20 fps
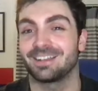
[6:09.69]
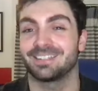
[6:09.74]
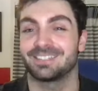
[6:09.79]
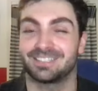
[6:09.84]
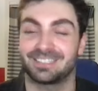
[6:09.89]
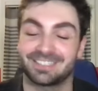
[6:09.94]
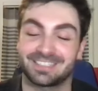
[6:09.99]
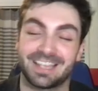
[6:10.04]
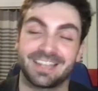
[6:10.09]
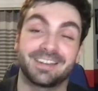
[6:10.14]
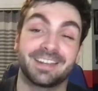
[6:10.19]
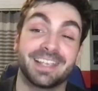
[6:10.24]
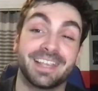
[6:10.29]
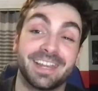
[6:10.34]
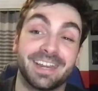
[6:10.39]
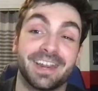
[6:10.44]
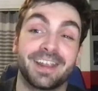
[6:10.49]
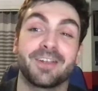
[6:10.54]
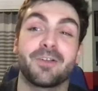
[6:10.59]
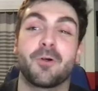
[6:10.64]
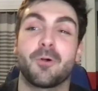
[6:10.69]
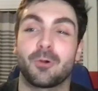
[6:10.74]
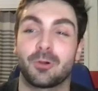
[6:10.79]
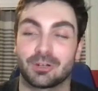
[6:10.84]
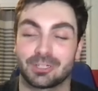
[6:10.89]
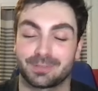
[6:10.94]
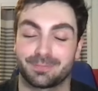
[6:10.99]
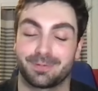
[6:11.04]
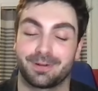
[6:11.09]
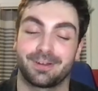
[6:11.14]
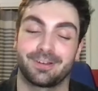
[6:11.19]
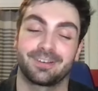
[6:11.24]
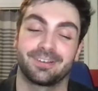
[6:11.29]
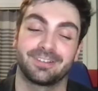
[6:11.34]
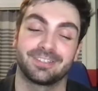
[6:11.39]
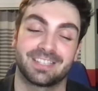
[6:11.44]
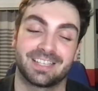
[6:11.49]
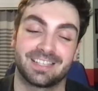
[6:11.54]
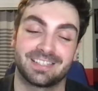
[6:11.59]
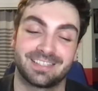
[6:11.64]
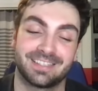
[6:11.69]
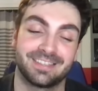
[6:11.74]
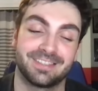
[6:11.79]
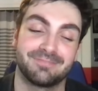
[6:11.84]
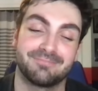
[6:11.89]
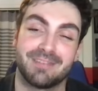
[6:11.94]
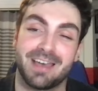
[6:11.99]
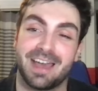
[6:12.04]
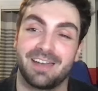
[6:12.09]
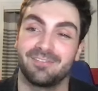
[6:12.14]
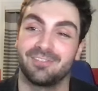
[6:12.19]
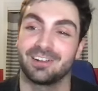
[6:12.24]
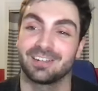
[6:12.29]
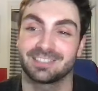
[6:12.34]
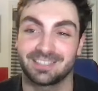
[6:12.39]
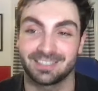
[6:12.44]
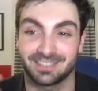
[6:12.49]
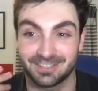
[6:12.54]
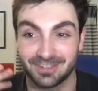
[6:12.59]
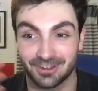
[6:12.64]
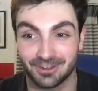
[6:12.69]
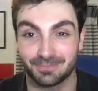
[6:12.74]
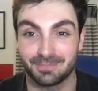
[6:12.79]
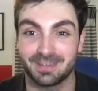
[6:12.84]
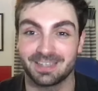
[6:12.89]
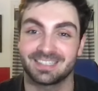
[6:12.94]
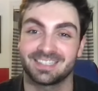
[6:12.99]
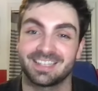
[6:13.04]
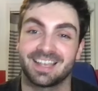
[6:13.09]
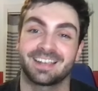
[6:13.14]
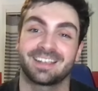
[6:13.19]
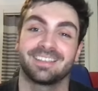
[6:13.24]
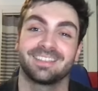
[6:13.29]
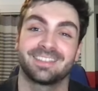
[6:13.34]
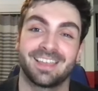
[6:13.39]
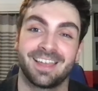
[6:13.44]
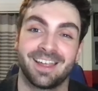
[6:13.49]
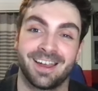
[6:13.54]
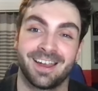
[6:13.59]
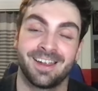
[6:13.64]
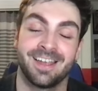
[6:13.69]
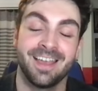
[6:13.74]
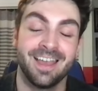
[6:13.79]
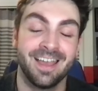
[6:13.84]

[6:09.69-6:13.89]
She said eating horse burgers is in the Mavericks. It took me a second there,